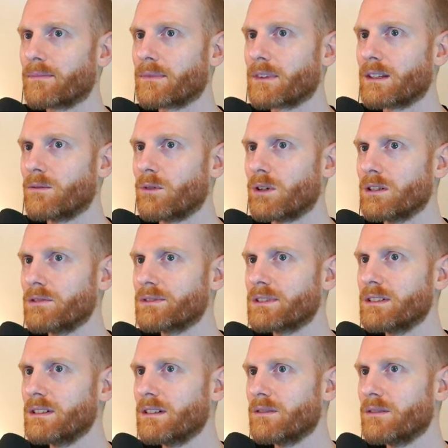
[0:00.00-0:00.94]
One of
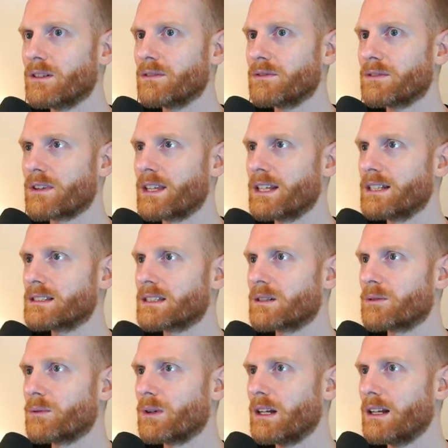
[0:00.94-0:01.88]
the things that
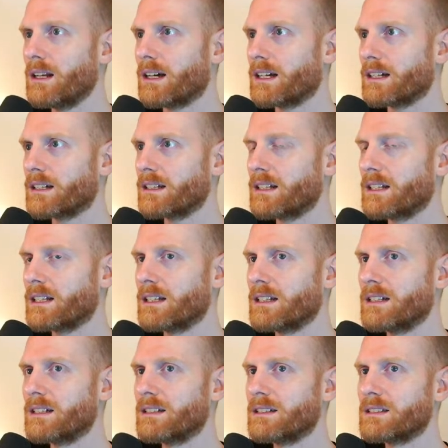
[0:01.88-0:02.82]
I really like
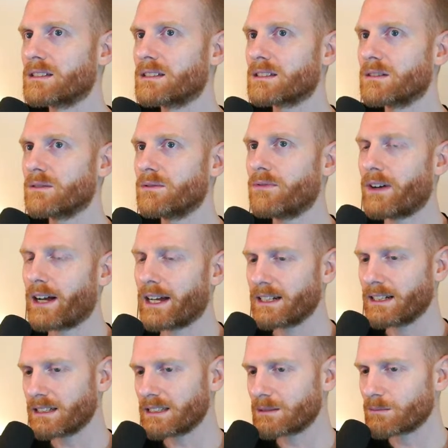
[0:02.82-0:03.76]
is
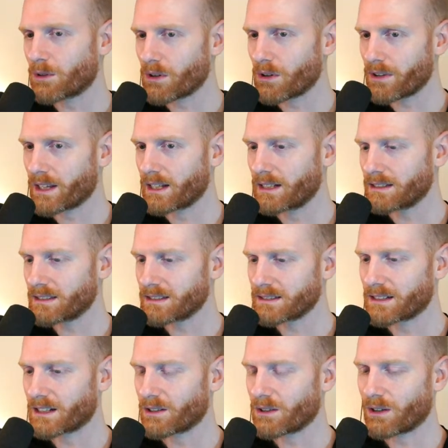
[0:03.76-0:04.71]
finding small things
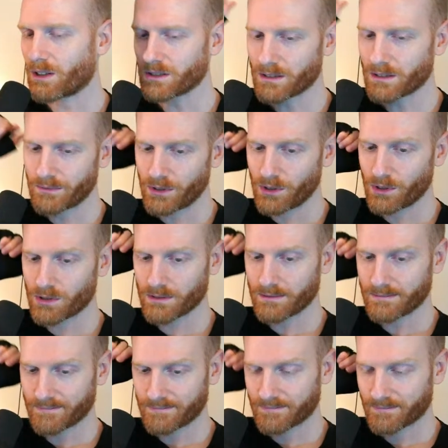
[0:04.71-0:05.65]
that cause confusion